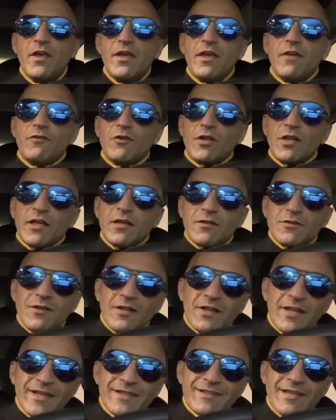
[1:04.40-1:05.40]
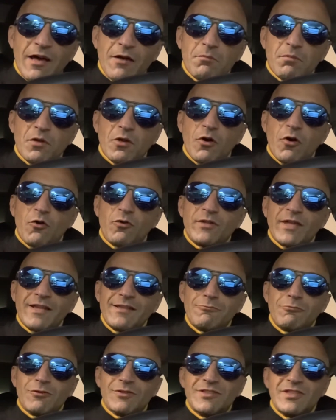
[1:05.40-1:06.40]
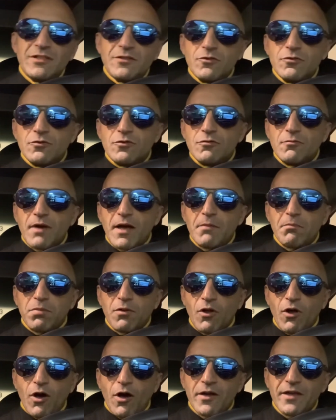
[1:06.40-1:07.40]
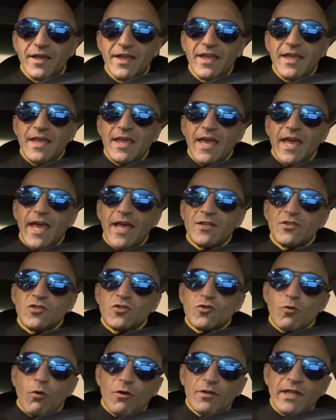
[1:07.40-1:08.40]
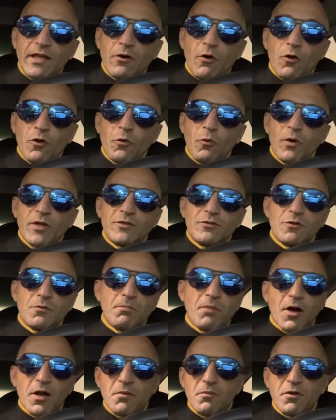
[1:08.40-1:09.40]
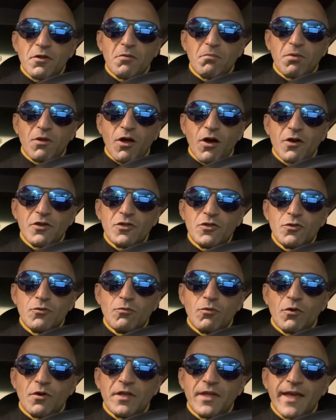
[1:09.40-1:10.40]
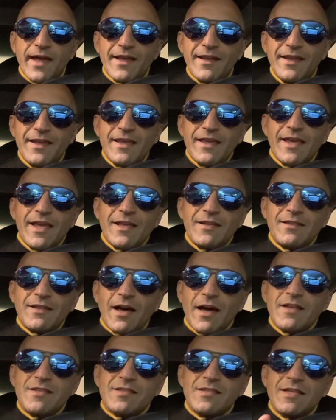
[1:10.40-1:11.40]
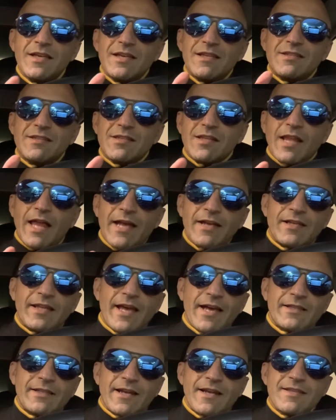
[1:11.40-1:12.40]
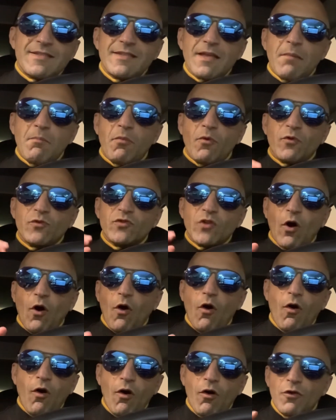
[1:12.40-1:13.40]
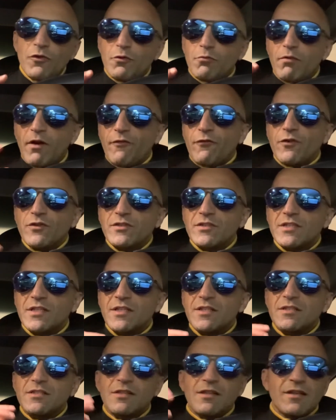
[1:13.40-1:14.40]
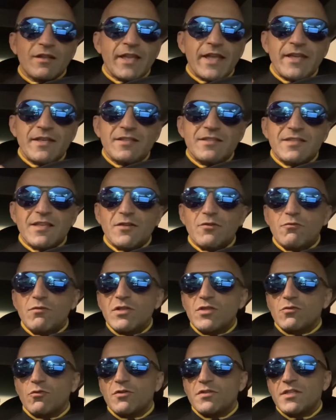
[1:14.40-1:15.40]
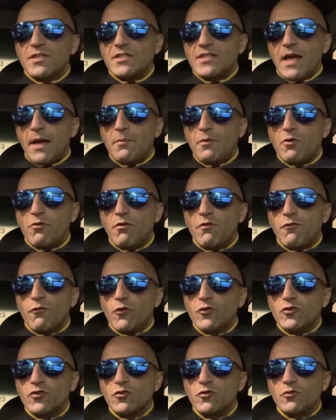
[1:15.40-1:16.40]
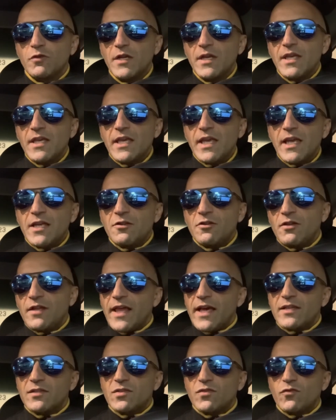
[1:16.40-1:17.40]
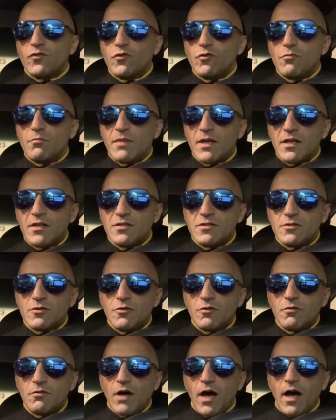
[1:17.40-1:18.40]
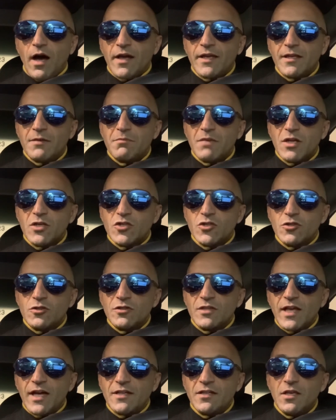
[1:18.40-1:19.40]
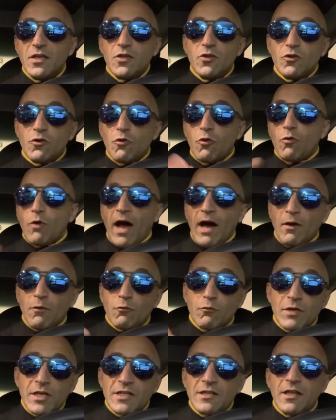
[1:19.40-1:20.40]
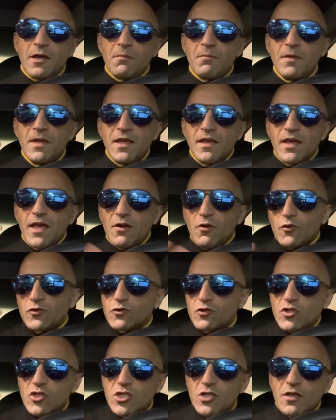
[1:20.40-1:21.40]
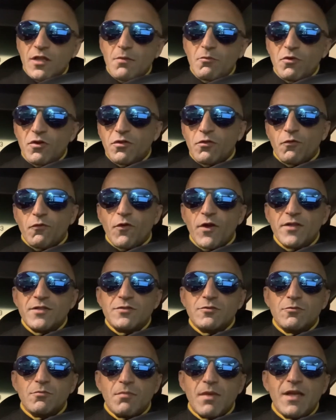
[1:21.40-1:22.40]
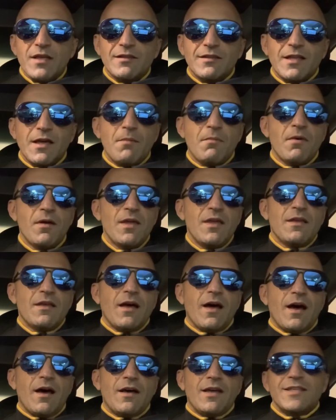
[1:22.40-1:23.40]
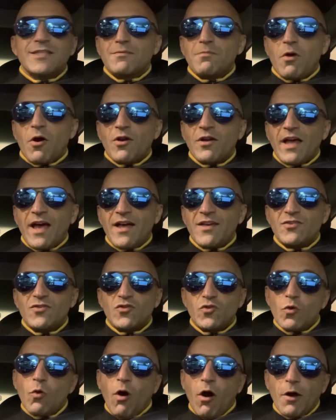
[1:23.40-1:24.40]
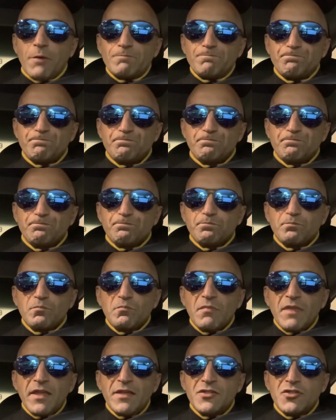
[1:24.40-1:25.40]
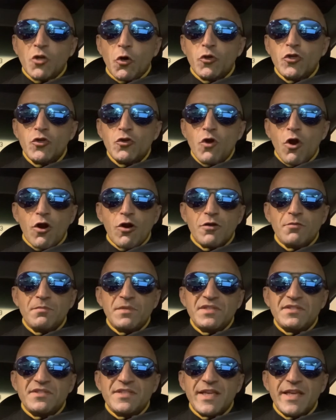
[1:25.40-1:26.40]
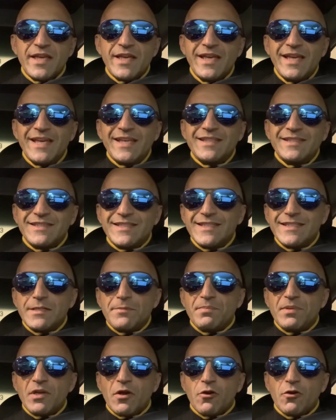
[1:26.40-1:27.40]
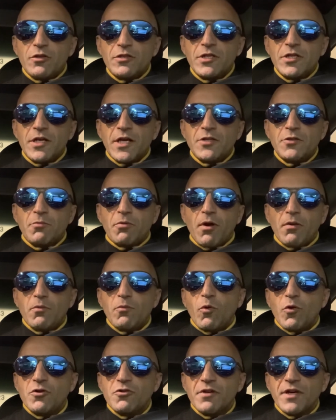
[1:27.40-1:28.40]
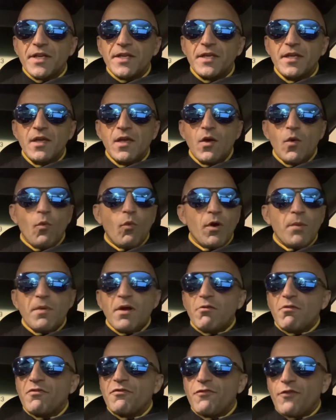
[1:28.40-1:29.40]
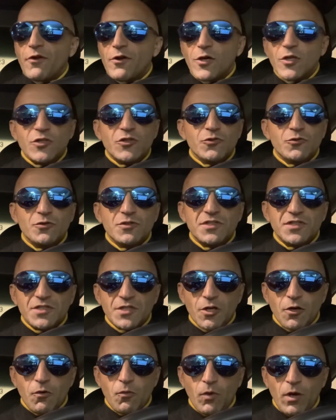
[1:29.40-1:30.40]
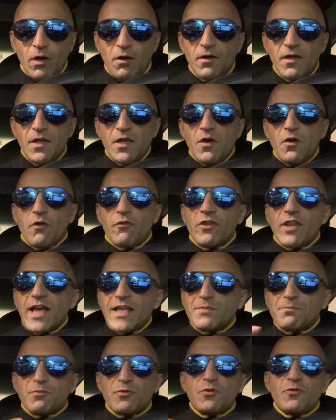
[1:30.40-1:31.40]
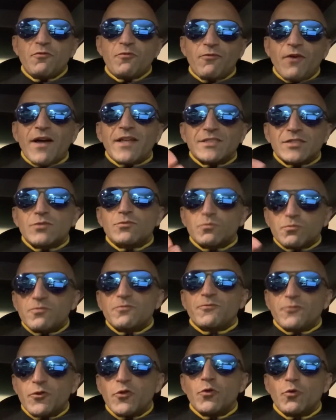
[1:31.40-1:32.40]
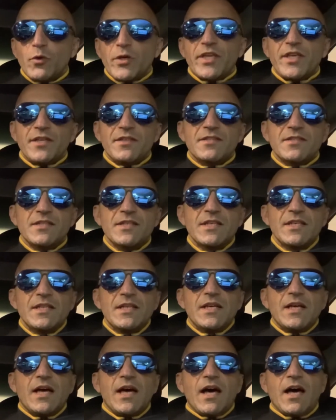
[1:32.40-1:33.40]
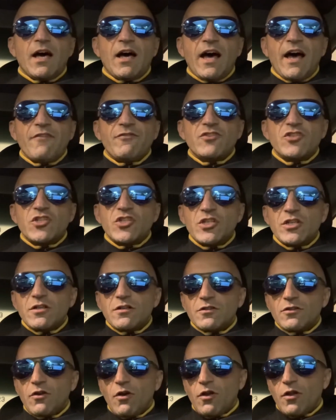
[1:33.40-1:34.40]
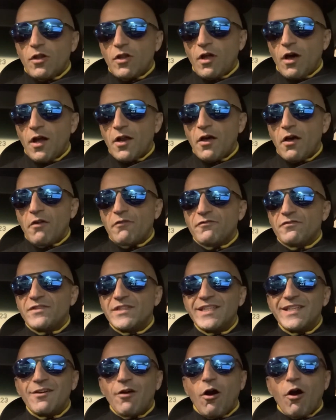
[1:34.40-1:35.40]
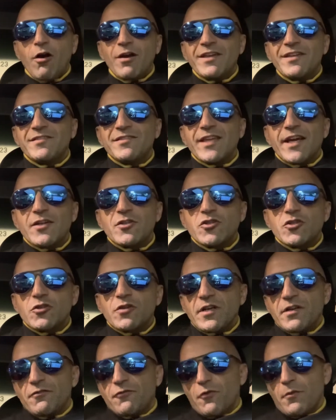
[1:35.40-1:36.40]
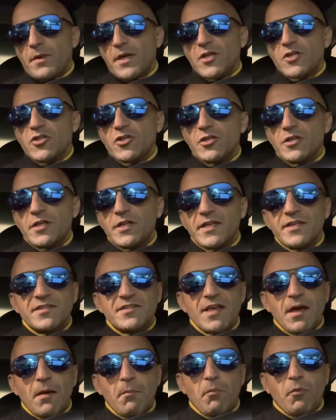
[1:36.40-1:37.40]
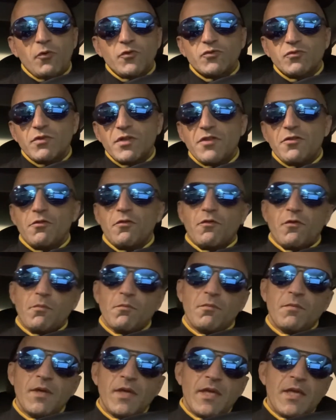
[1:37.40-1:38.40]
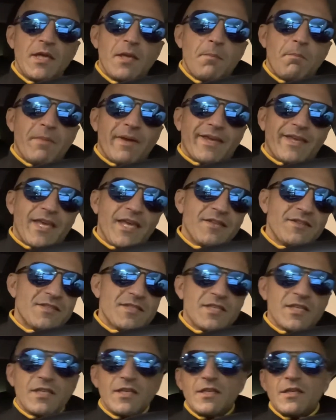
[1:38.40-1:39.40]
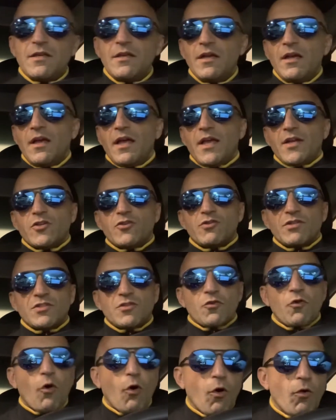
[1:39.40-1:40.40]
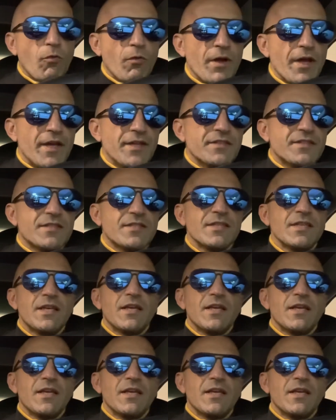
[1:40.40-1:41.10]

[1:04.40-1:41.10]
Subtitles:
if you click on the link down below, that will take you to my blog, and scroll down all the way to the bottom of the blog, you will get a nice slide deck that assembles all the references, the links, and the resources I'm going to refer to in the next few minutes, so I can make sure that you go out, read them, and also share them with your friends to make them as smart as you are. So you heard me say DDP earlier, and you're probably wondering, what am I referring to here? Well, over the last few weeks, I've shared a lot of data architecture information and examples with you from McKinsey and Andreessen Horowitz